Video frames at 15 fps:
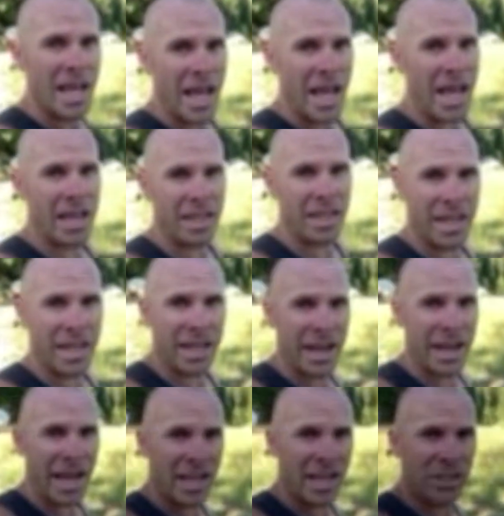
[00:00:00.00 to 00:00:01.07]
And then
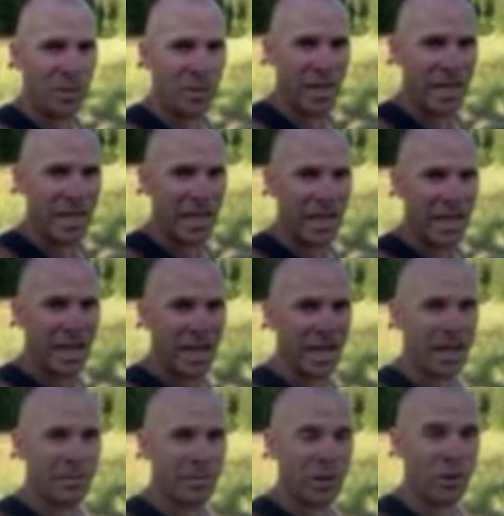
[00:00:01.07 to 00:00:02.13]
as we
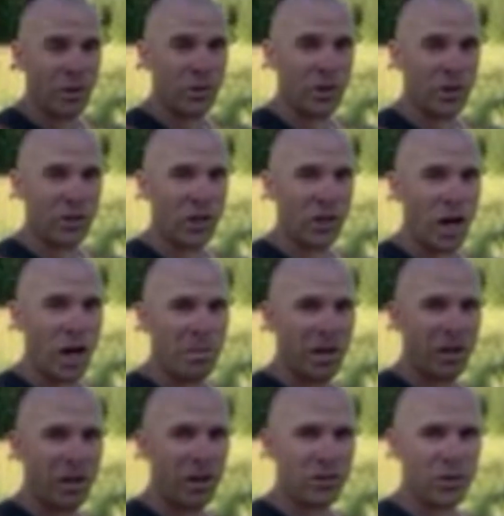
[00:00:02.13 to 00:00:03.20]
go to the top,
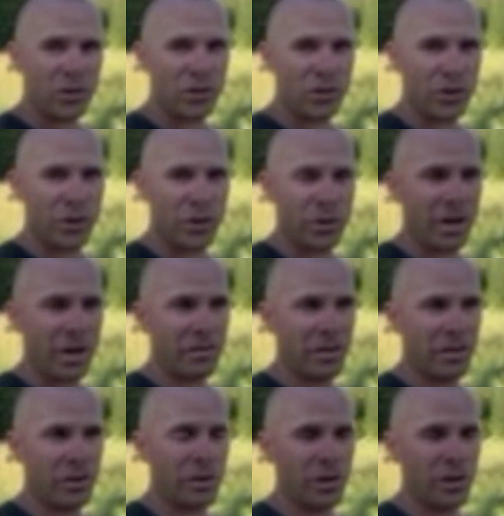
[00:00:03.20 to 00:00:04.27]
I'll also show you a
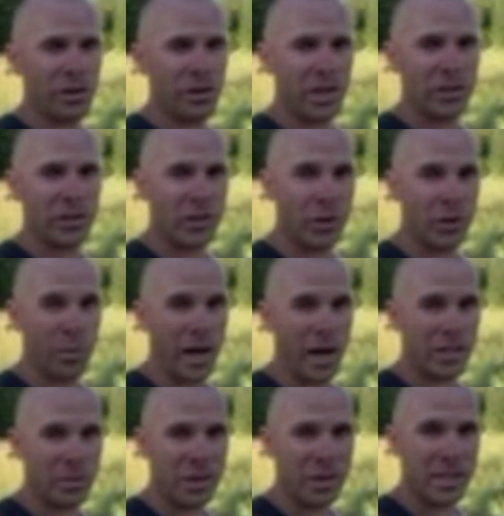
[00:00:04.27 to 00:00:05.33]
view looking to the
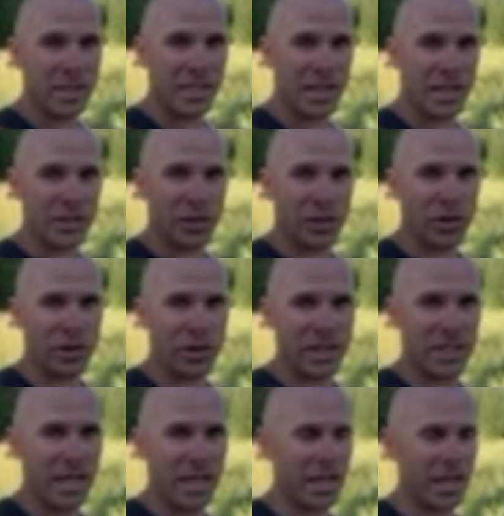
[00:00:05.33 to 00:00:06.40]
west where the sun is currently
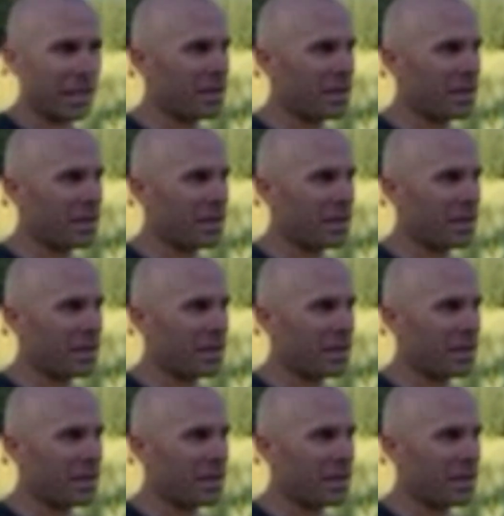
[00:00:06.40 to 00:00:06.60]
setting.